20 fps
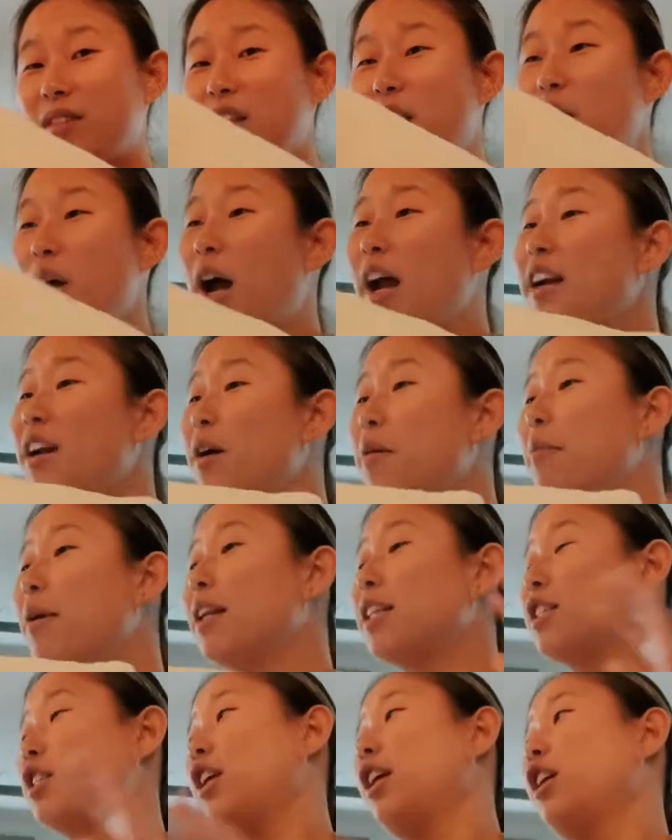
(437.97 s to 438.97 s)
I know, but
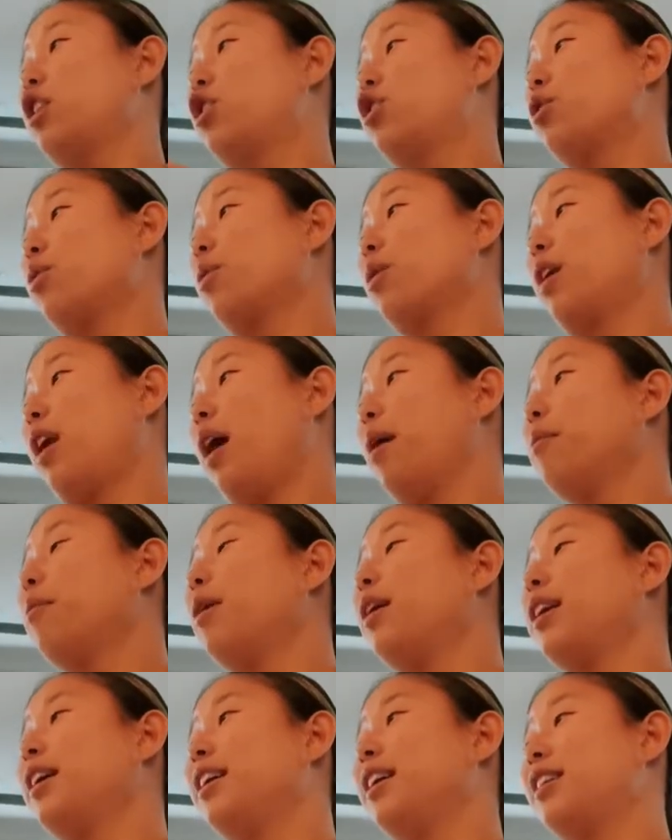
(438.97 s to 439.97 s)
it's, like, short. I
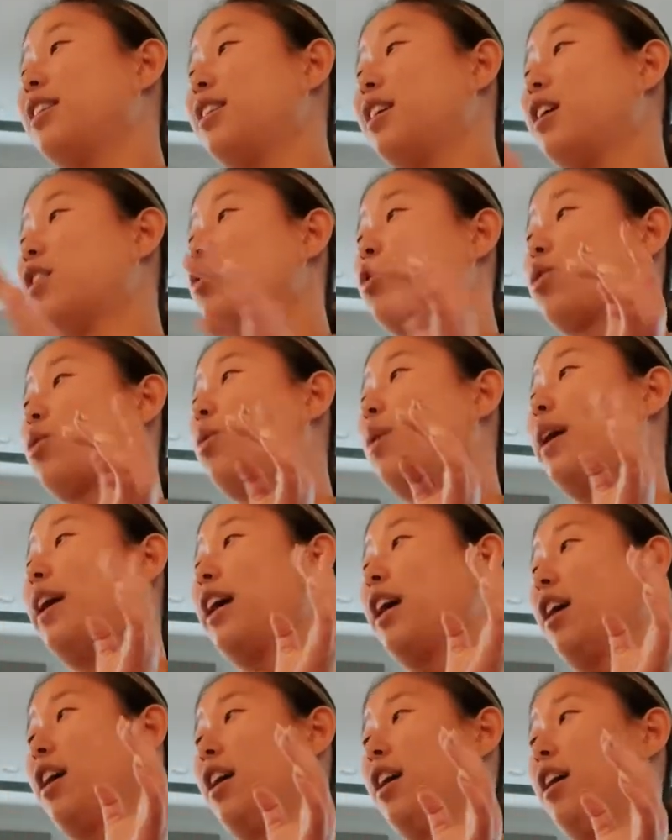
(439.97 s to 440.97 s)
wanted a
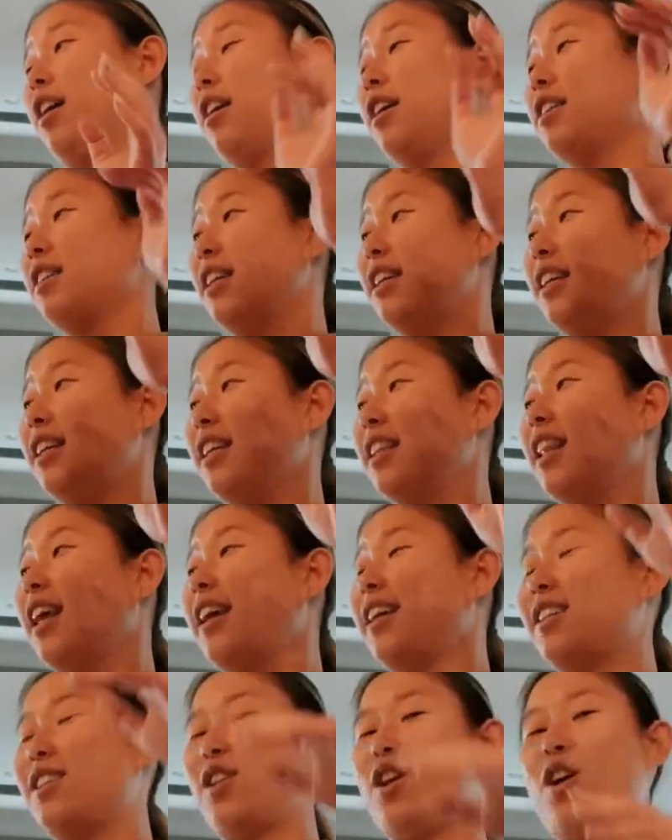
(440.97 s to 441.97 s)
square because I need,
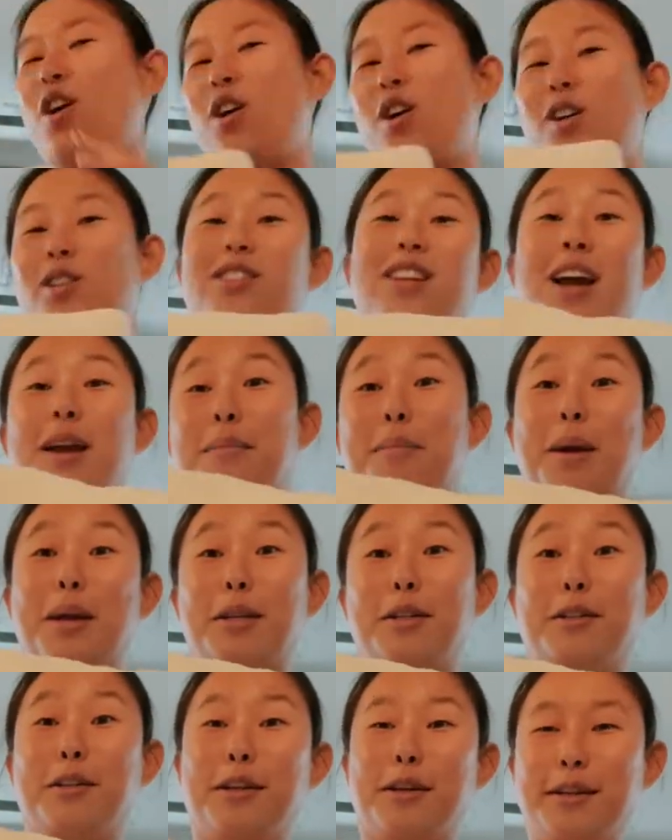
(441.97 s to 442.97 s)
like, tall
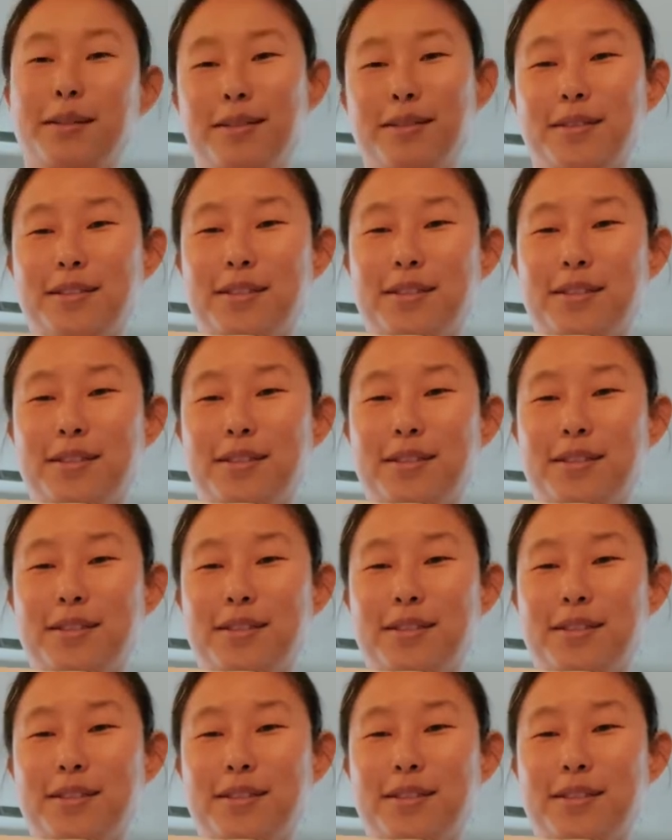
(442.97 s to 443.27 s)
dimension.